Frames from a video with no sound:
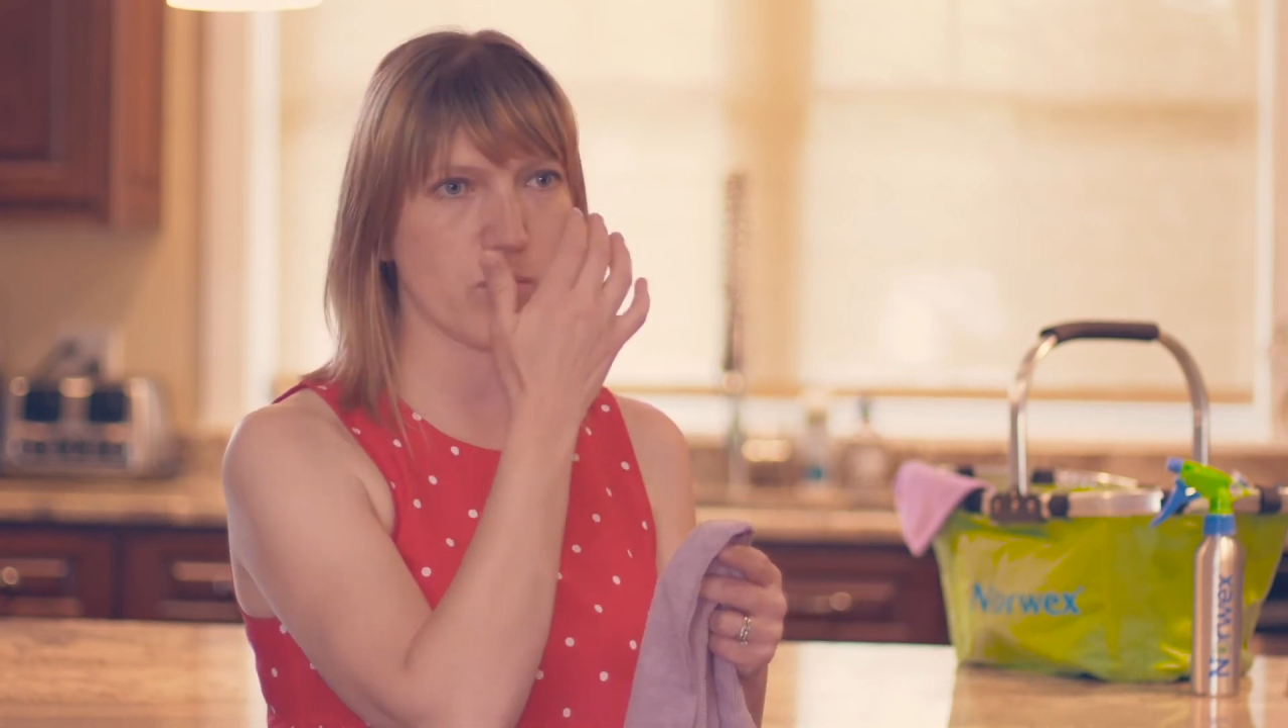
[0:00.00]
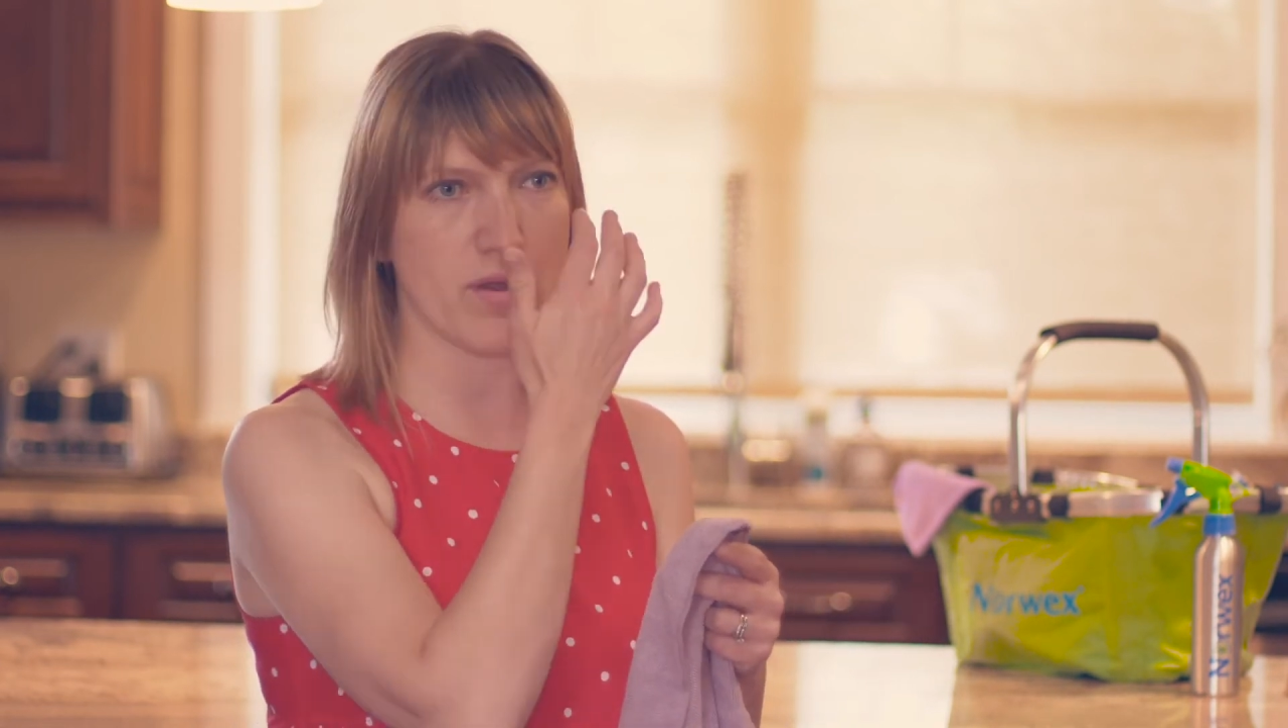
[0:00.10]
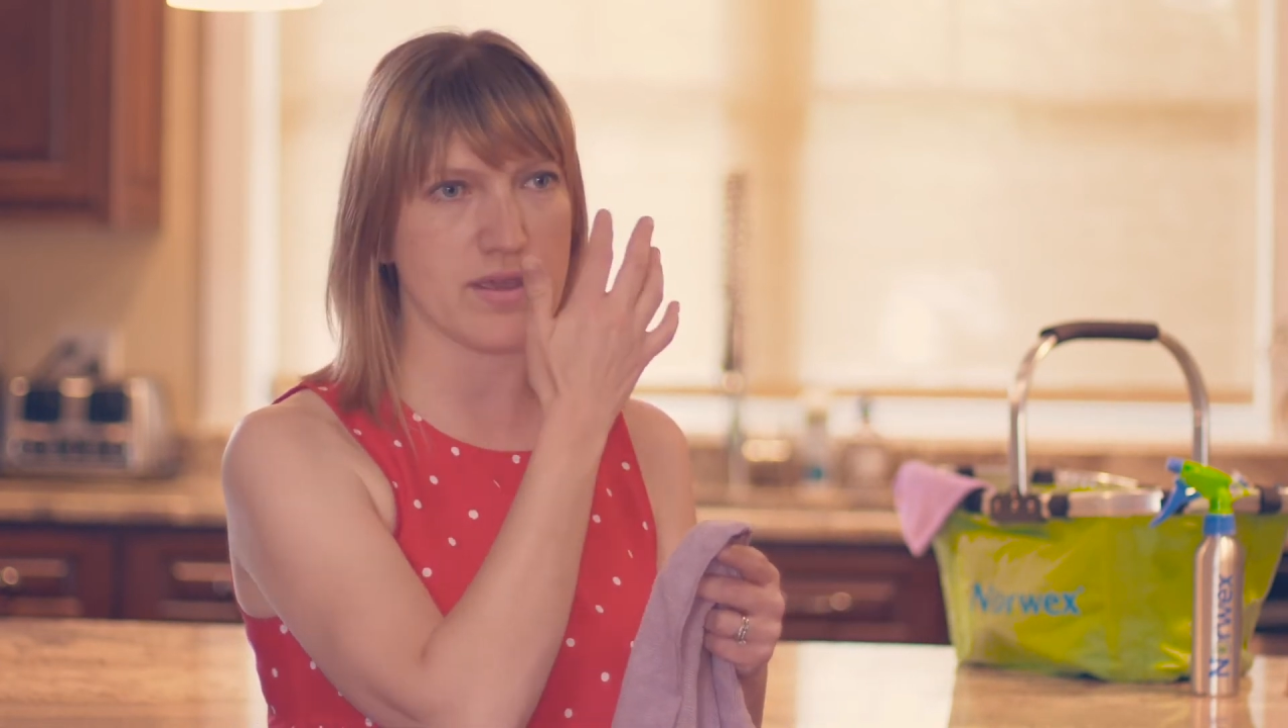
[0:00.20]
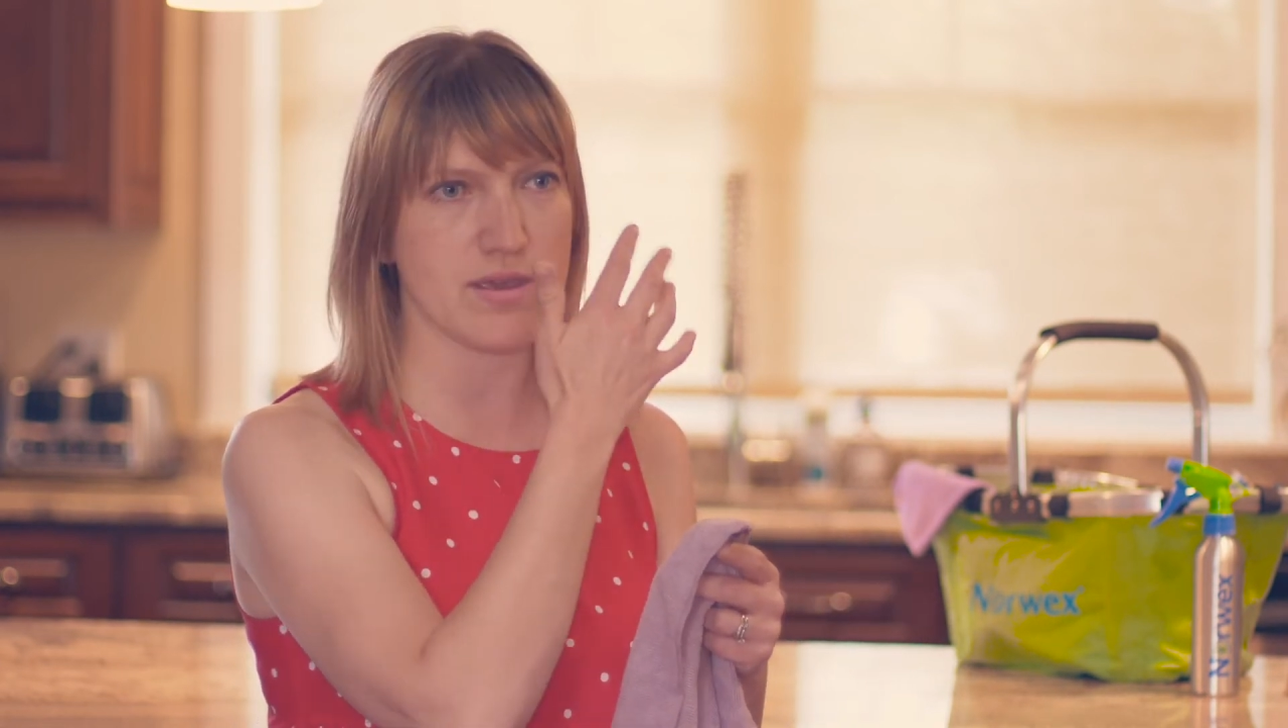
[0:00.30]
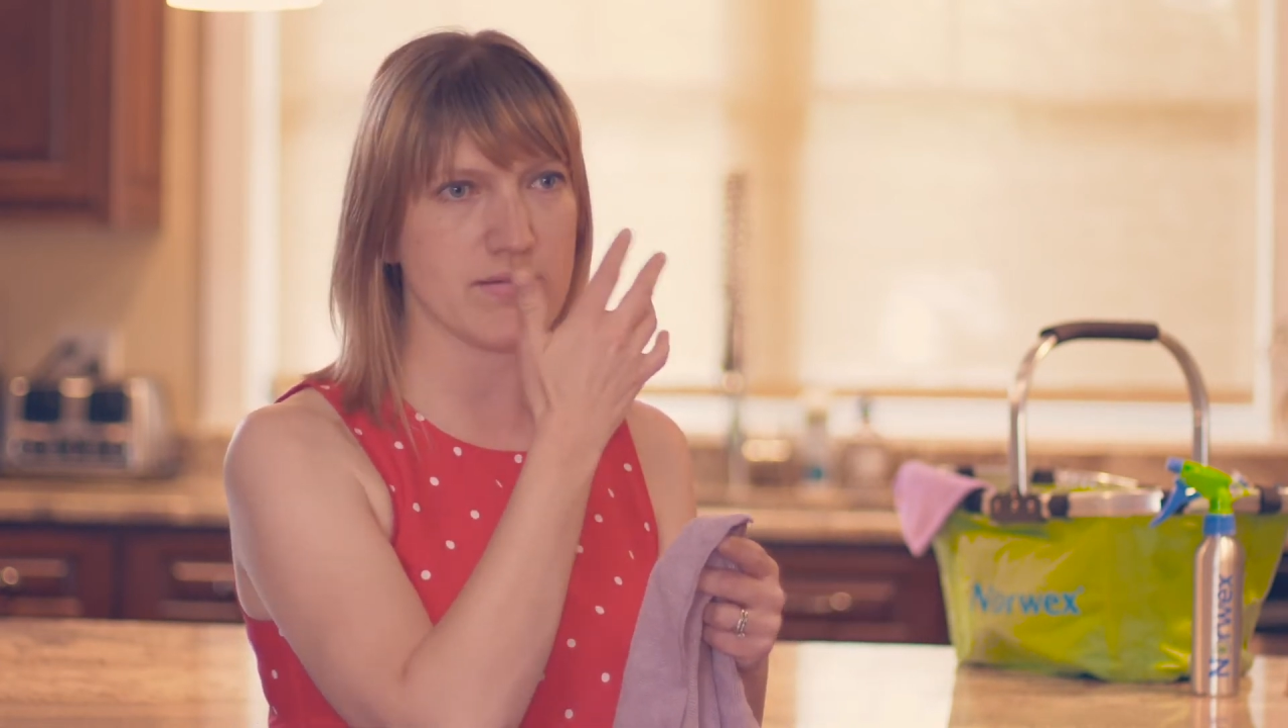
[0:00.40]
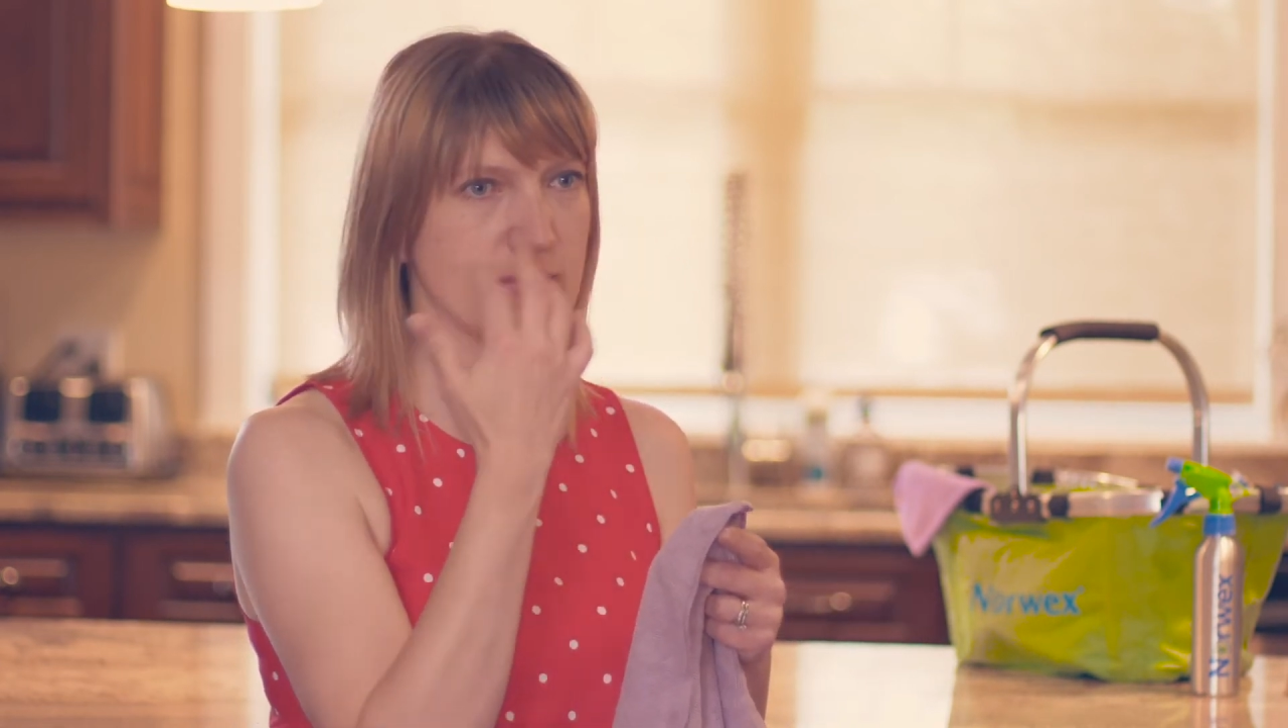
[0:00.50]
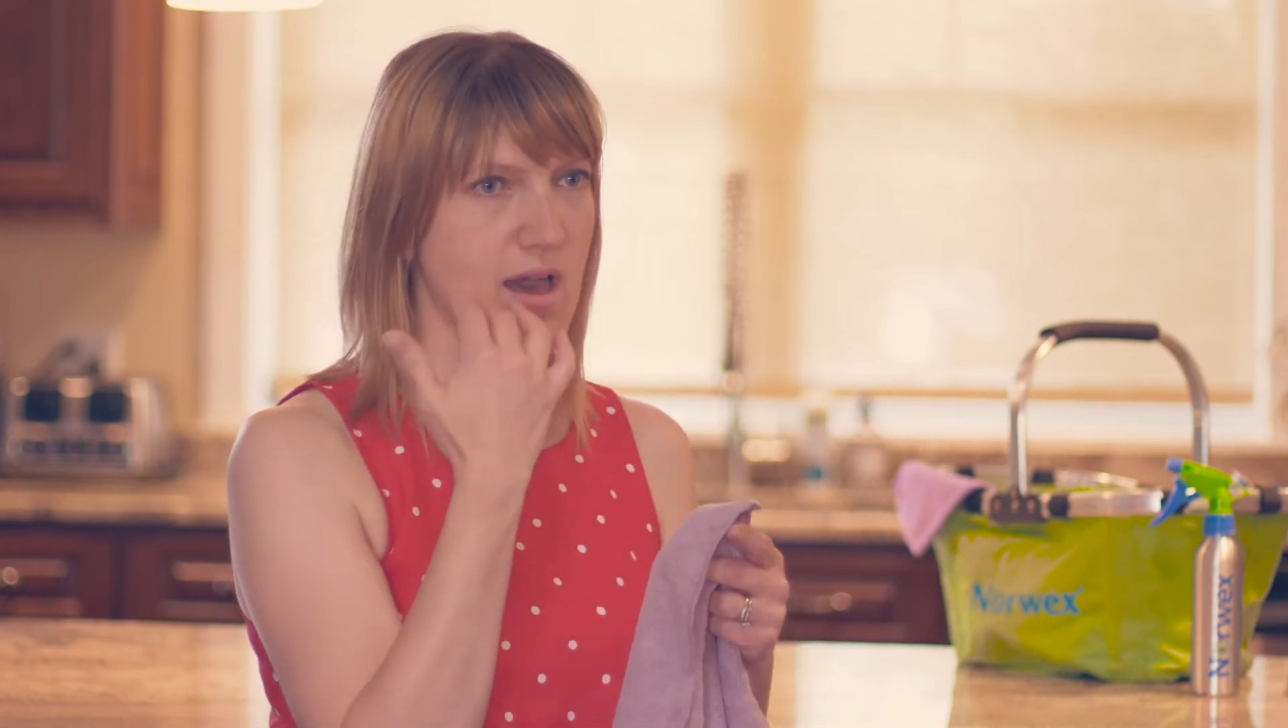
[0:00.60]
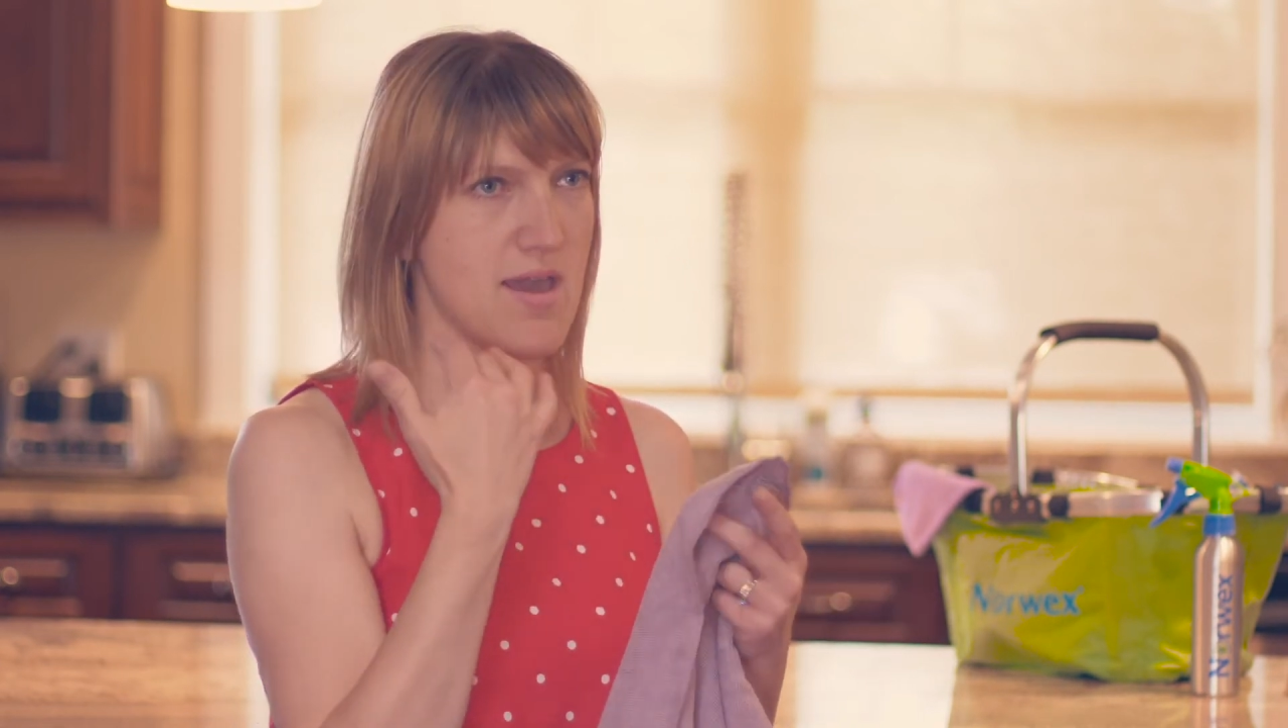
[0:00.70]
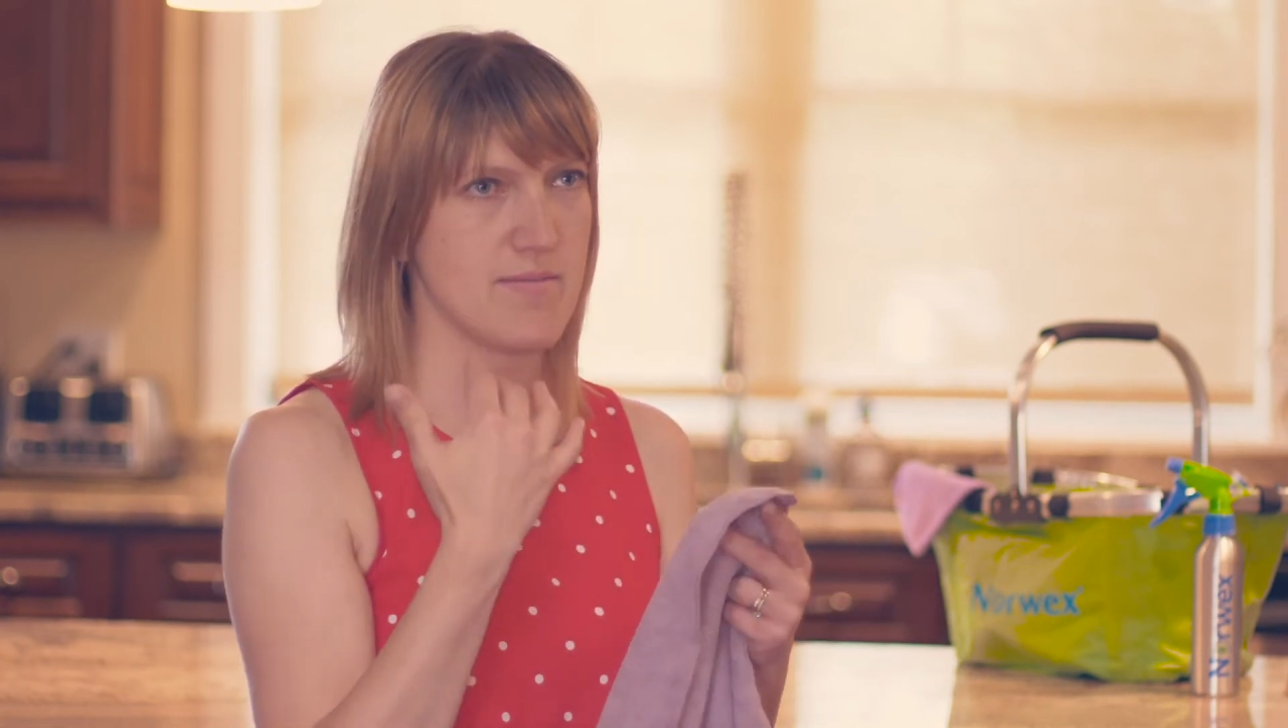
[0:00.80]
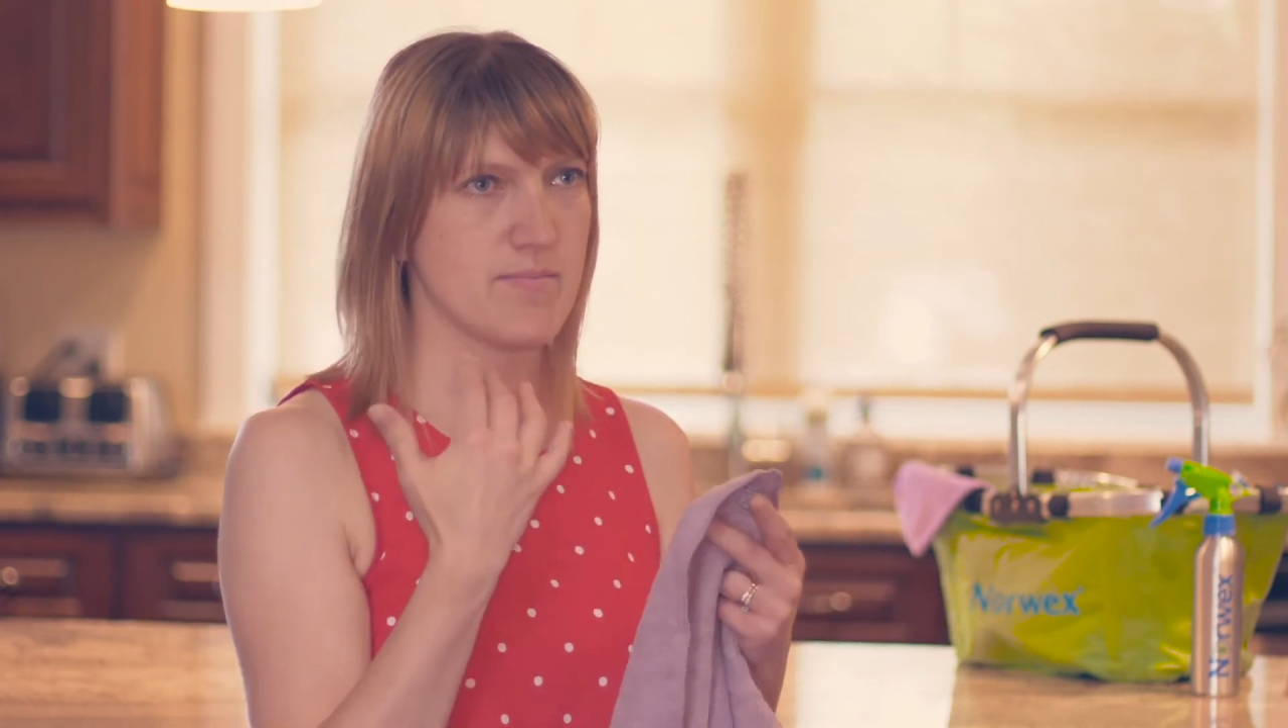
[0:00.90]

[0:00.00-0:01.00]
runny eye